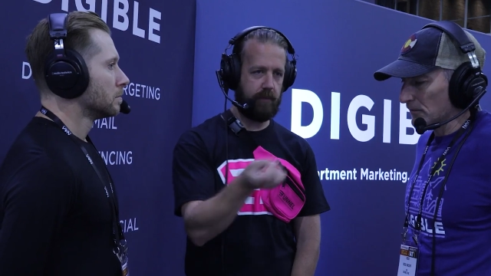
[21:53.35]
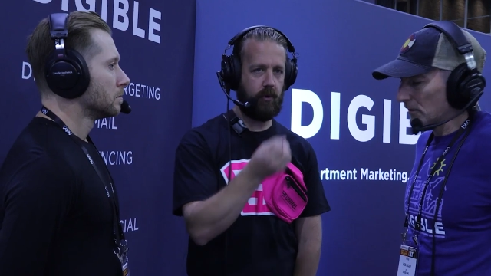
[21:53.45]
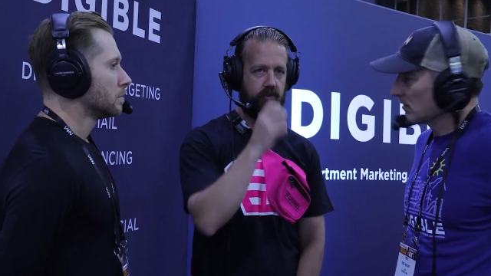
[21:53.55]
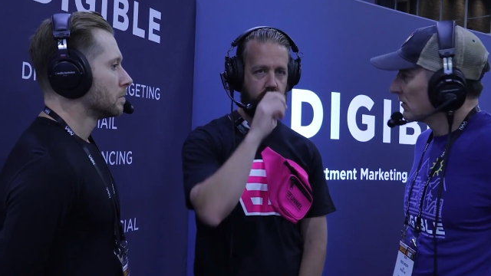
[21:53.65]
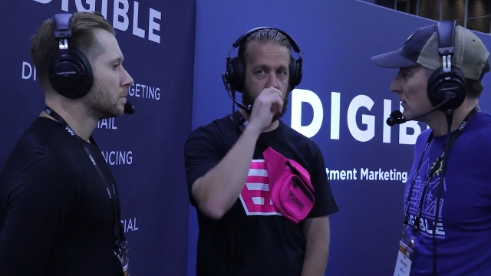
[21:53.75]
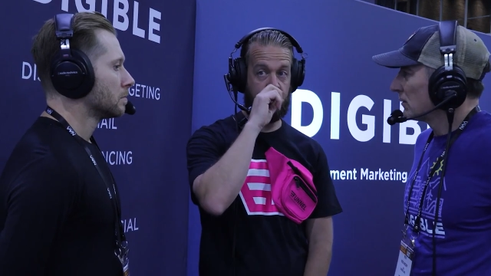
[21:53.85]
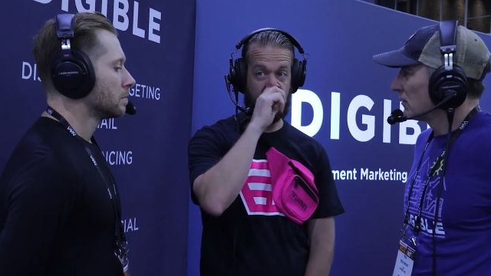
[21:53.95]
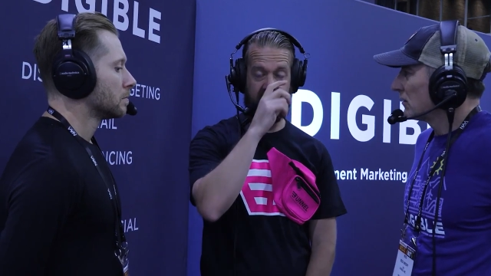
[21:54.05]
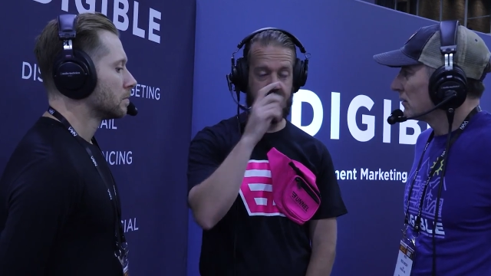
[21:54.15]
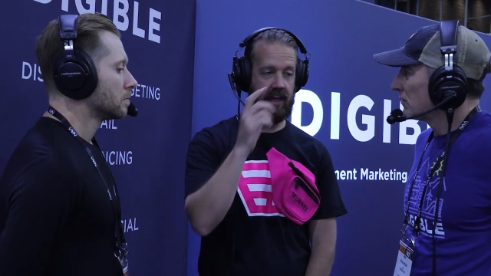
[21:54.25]
Speaker 1: within the
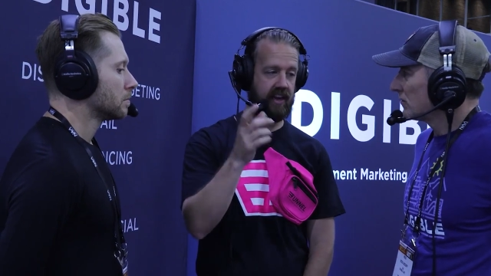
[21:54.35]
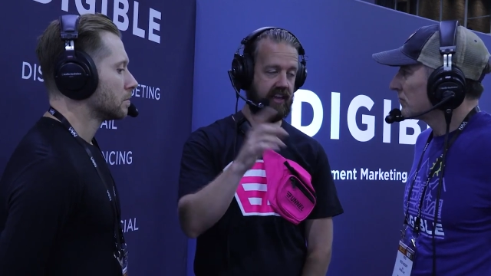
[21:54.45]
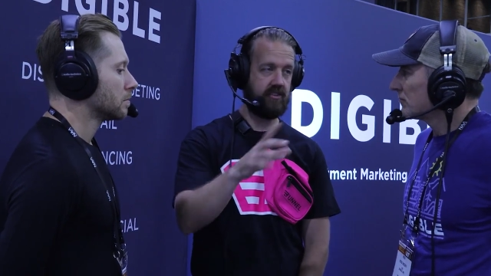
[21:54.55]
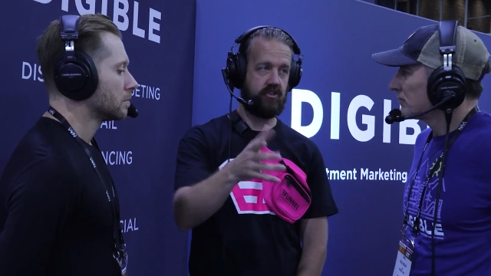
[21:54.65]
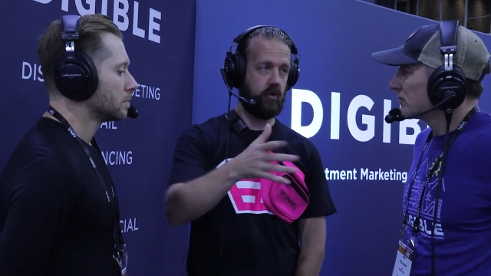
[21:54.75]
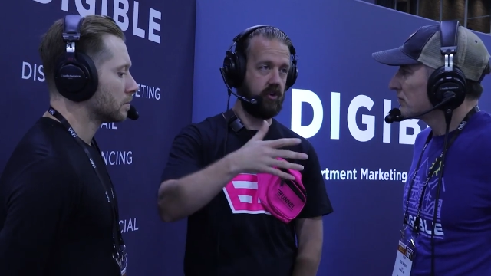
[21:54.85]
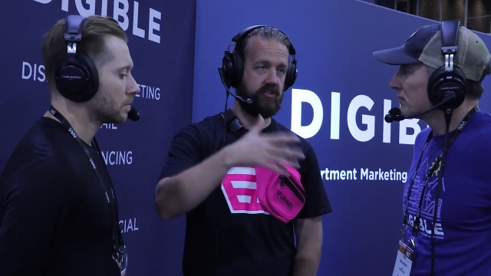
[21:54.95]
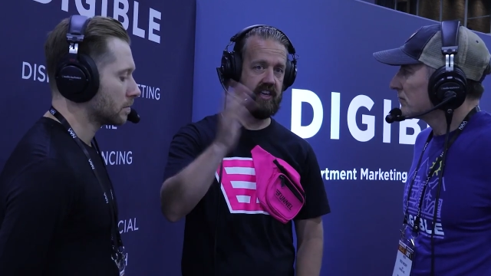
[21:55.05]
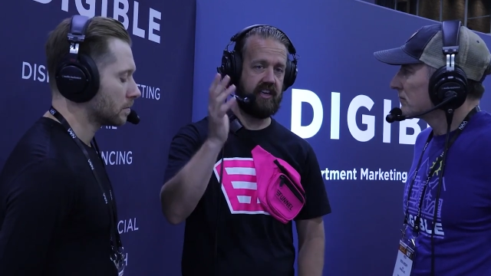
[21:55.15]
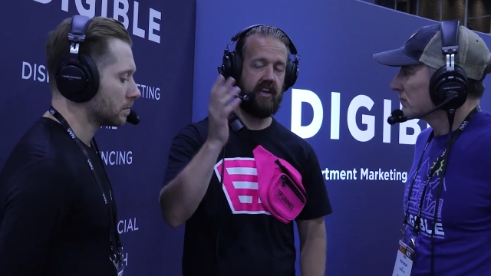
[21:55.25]
portfolio, great. And again,
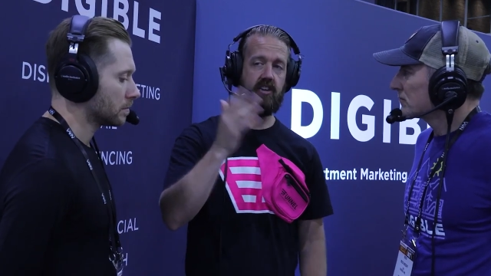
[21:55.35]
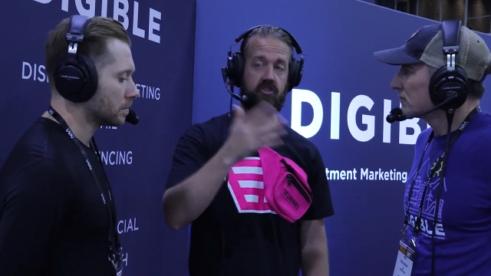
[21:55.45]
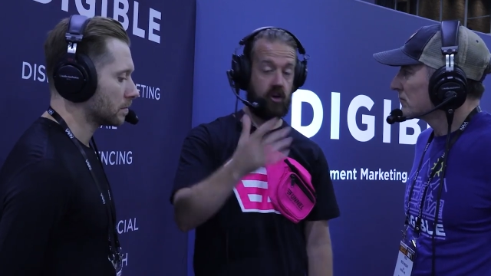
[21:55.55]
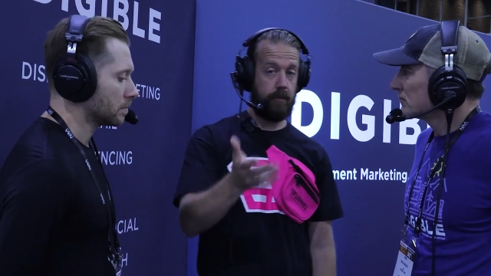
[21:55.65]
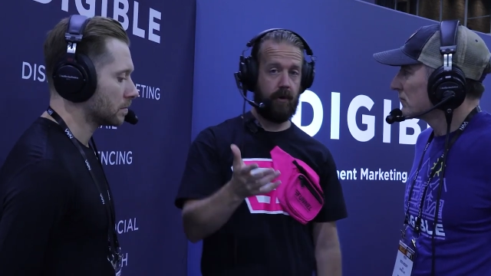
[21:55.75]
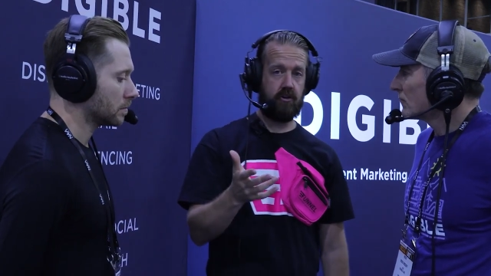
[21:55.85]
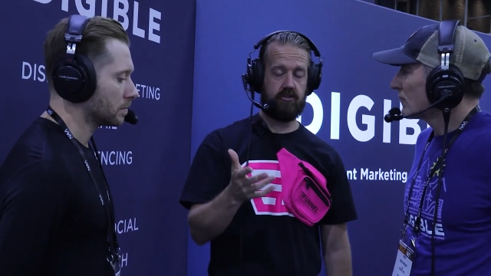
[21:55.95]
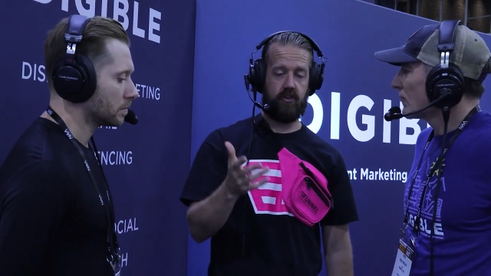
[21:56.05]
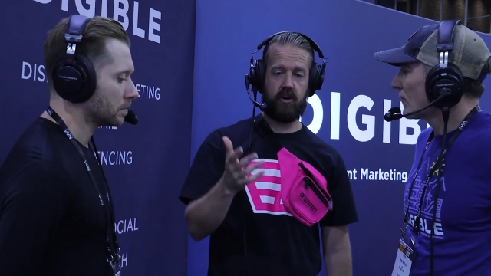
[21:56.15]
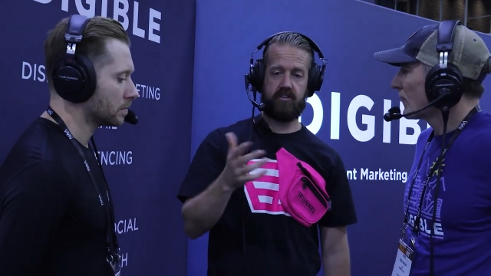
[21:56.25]
so we're seeing certain
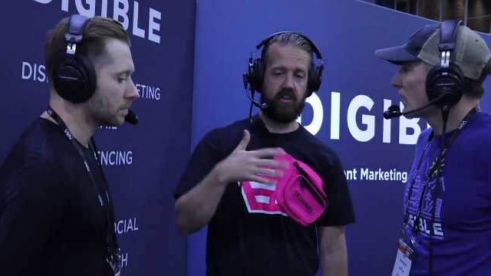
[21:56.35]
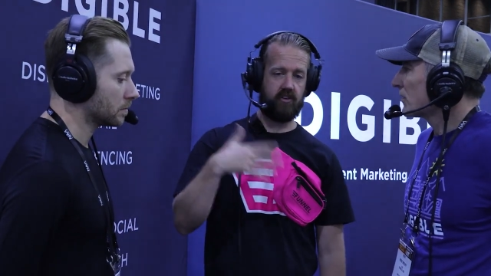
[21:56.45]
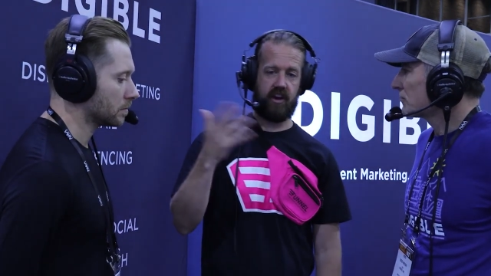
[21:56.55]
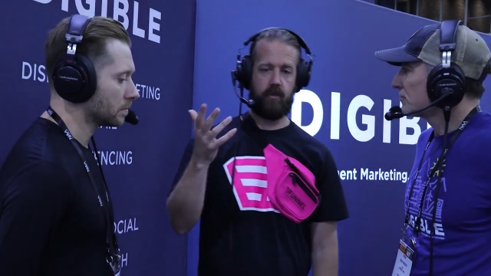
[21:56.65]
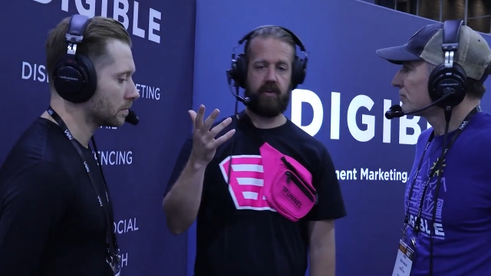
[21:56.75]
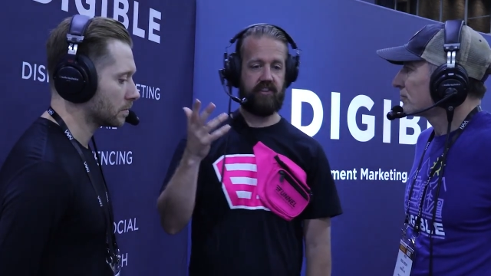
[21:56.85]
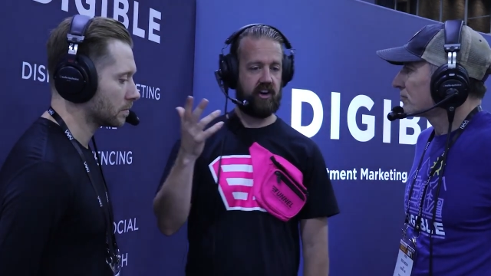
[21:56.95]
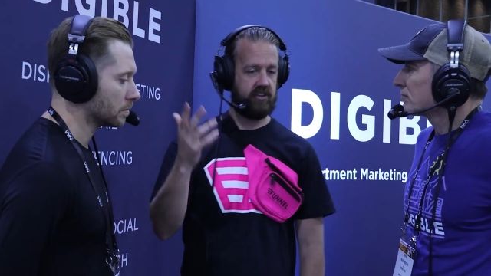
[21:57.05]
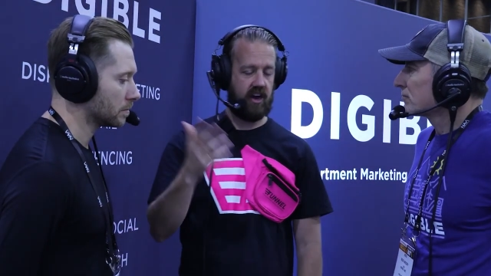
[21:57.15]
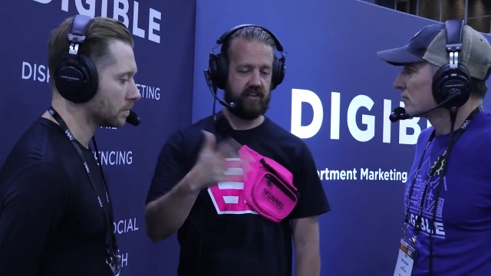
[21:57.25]
partners of ours, another great
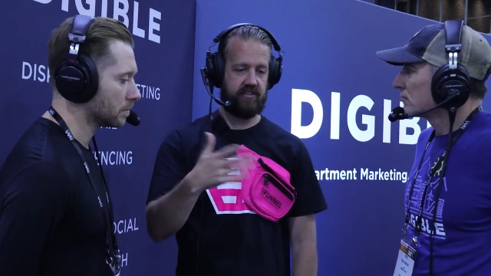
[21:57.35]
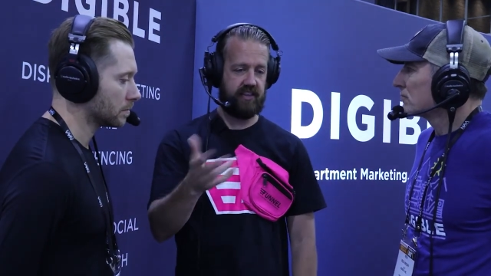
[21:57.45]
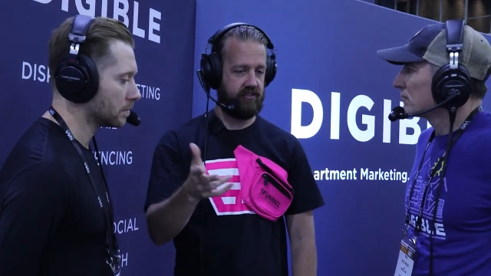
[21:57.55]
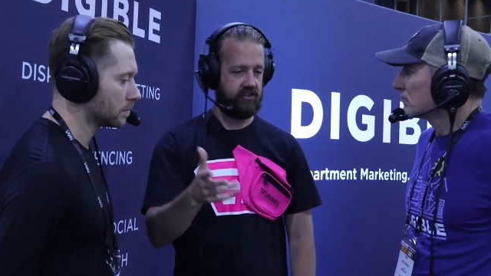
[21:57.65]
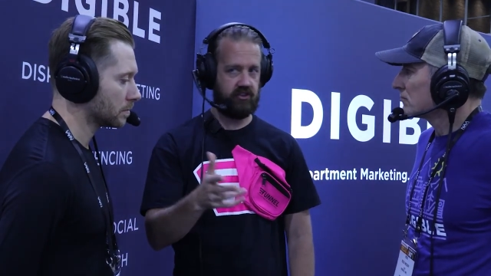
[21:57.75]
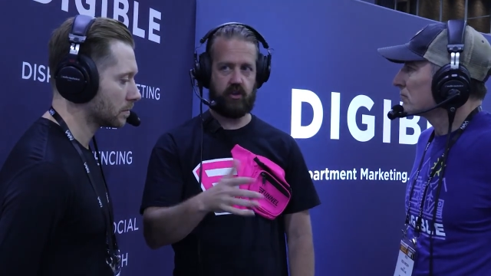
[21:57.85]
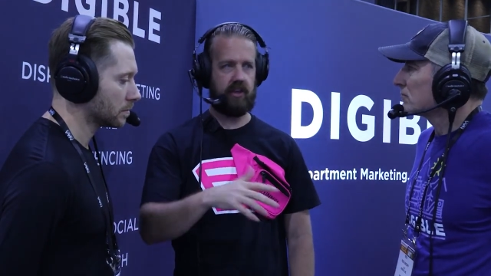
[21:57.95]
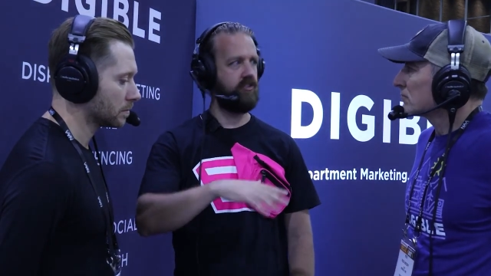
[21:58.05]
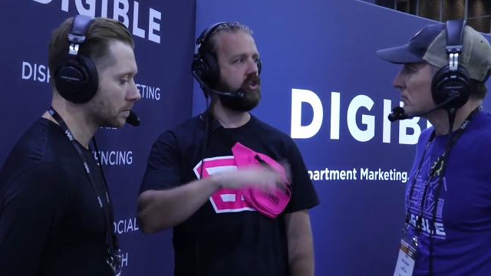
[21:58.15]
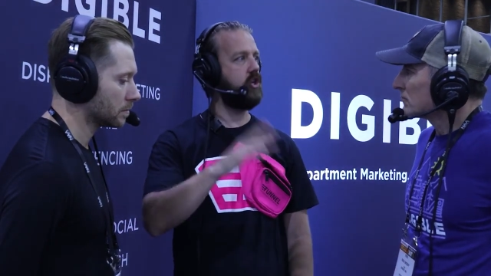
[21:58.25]
one, Veritas in San
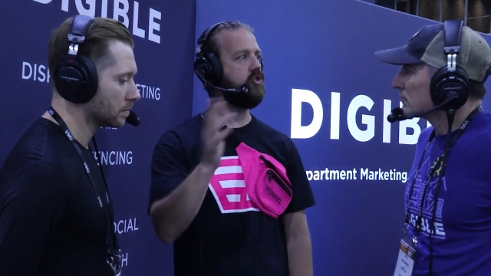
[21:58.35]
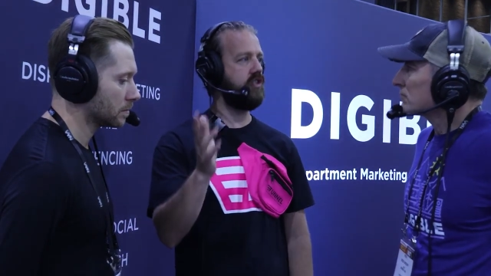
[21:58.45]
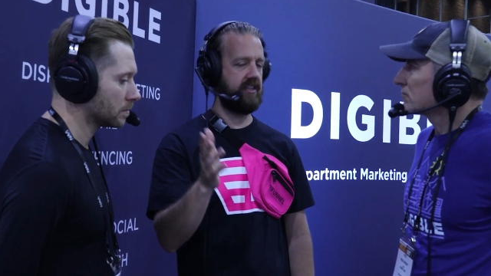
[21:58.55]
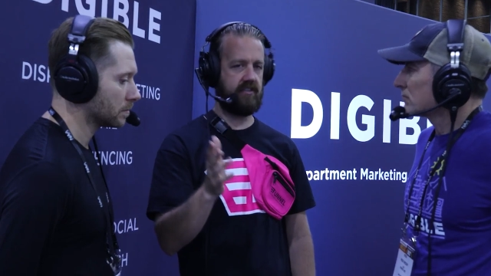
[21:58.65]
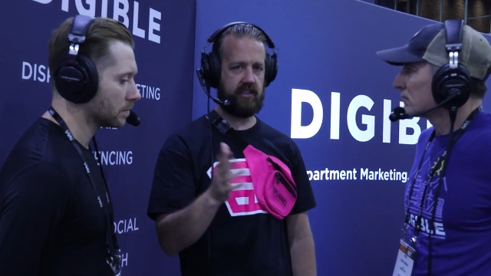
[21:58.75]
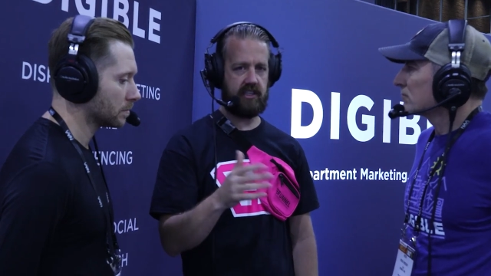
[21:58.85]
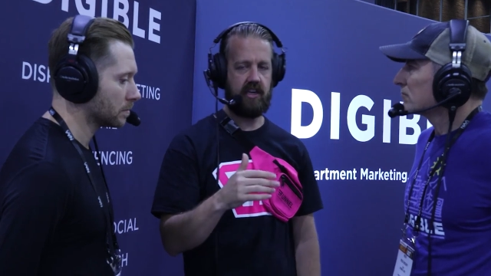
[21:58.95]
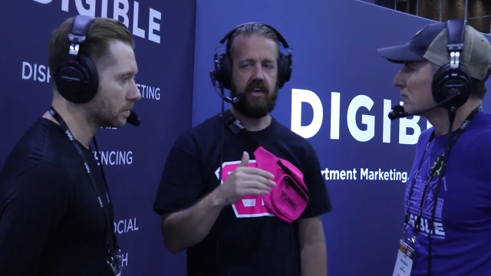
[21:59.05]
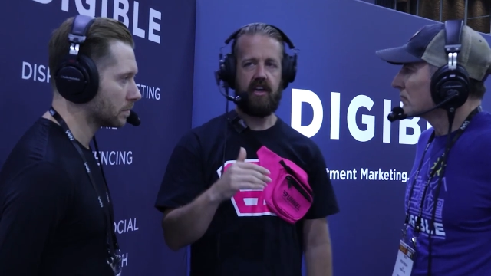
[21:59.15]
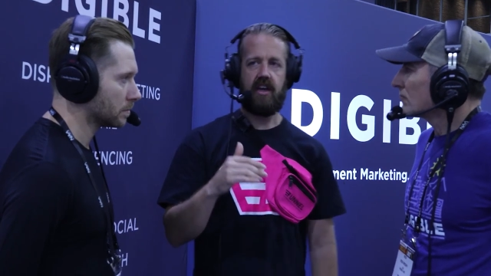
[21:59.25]
Francisco, they have huge
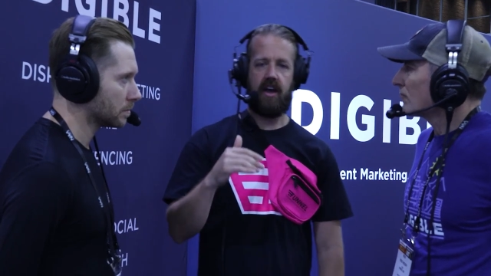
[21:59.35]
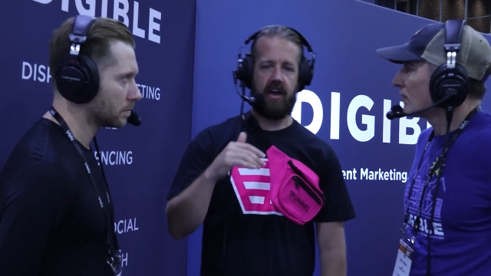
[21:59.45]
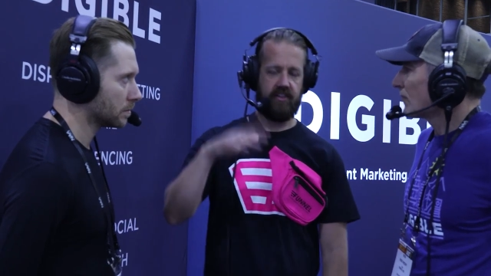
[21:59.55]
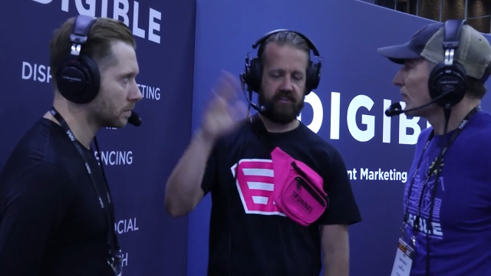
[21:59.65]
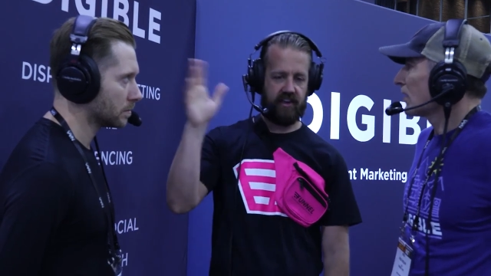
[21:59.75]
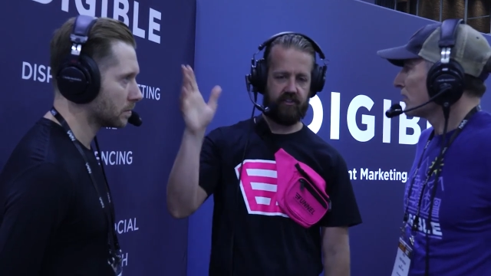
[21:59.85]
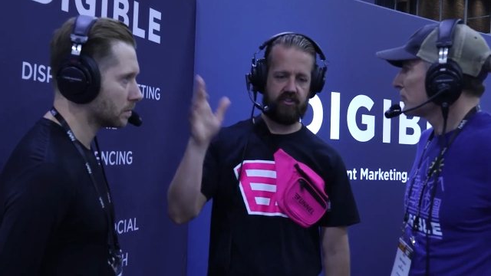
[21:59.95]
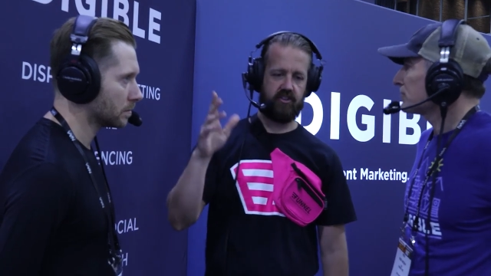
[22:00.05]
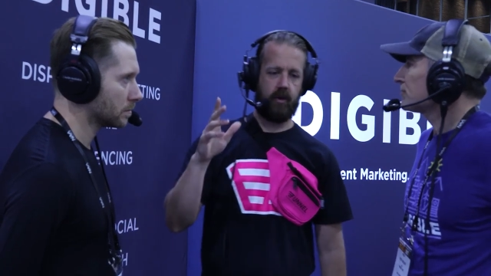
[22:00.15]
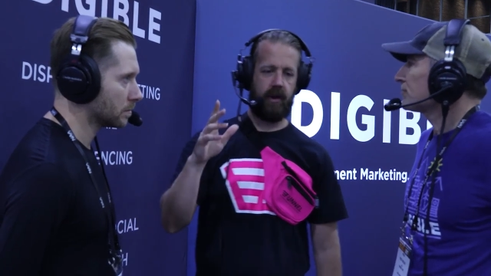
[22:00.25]
density in the
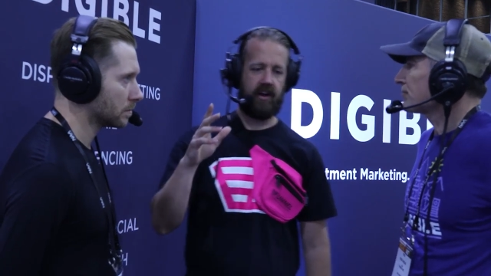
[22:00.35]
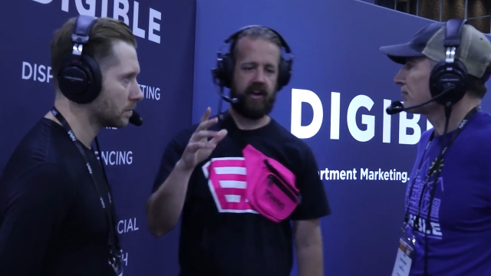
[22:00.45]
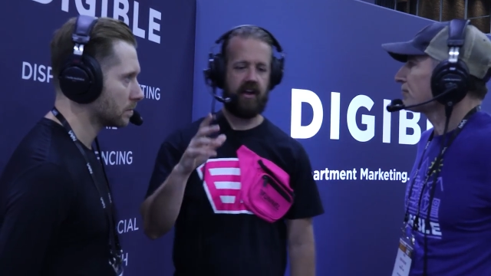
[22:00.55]
San Francisco